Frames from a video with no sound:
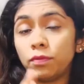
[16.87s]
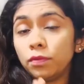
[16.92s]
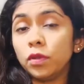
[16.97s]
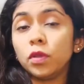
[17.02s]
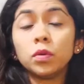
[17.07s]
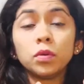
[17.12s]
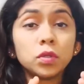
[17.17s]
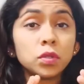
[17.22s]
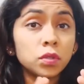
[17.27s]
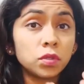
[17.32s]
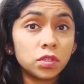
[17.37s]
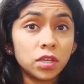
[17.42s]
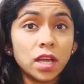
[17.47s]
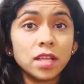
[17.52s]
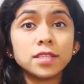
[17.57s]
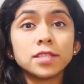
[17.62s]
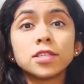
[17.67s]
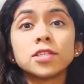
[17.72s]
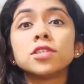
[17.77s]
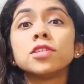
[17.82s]
you to
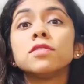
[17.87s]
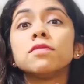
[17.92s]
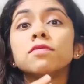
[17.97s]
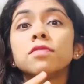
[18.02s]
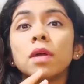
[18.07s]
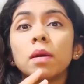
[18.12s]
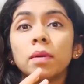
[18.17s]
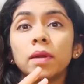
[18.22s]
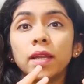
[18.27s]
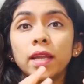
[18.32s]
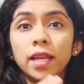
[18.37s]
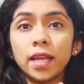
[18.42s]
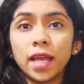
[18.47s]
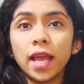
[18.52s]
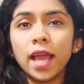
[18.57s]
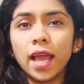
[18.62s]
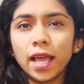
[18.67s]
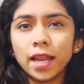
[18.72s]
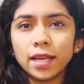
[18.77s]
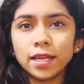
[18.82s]
transition from a
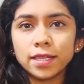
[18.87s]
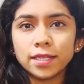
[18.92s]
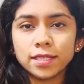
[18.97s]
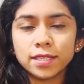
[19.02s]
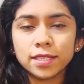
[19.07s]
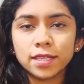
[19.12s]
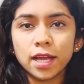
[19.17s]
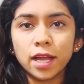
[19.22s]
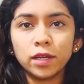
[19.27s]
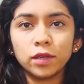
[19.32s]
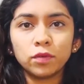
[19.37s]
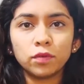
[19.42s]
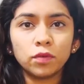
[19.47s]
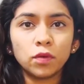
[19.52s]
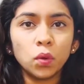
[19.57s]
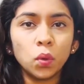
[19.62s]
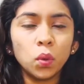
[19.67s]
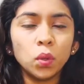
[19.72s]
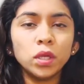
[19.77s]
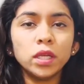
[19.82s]
data analyst kind of
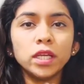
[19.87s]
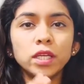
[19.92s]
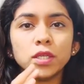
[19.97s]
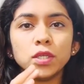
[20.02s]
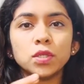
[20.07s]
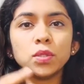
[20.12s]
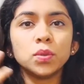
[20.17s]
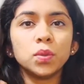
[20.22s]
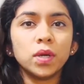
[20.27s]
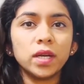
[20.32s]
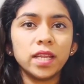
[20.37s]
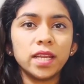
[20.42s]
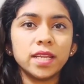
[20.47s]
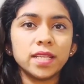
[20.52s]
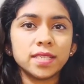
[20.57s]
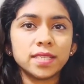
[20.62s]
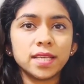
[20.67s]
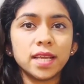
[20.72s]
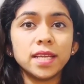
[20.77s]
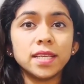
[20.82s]
role into a
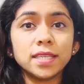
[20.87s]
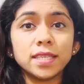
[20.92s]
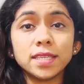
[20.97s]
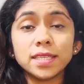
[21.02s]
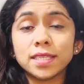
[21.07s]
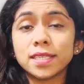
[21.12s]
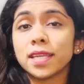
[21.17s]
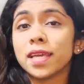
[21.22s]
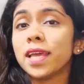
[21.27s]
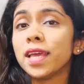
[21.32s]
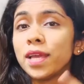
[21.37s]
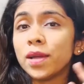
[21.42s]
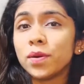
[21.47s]
data scientist,